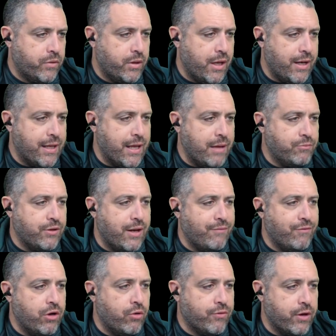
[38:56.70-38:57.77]
Any games that have
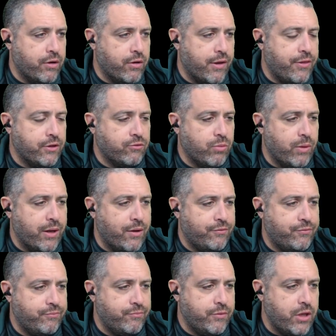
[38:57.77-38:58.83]
an over-under I think is way
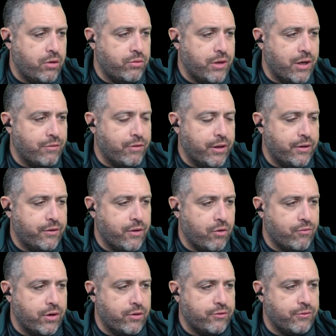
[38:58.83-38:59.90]
off? No, not really. The
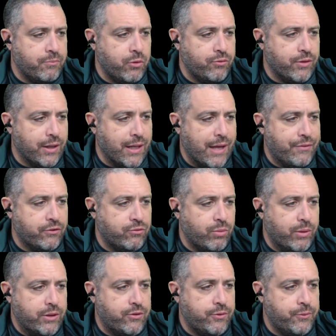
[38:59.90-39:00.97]
over-unders have moved a lot this
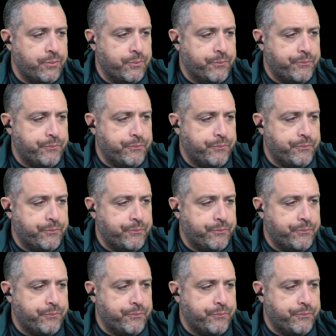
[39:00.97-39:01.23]
week too.